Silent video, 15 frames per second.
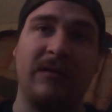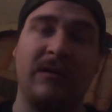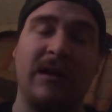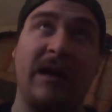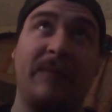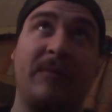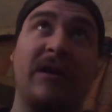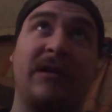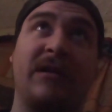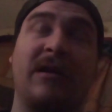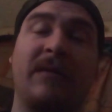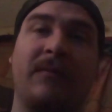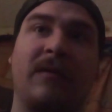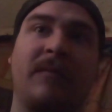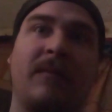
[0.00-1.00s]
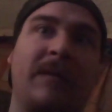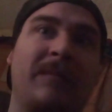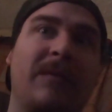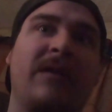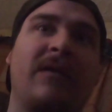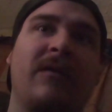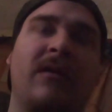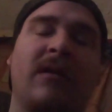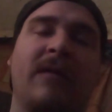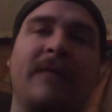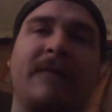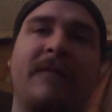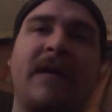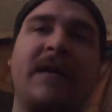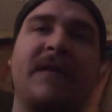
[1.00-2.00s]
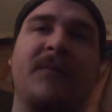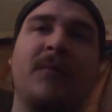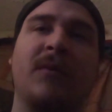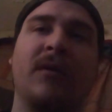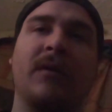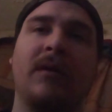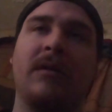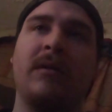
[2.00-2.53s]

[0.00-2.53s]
I picked up with my mother off of Facebook.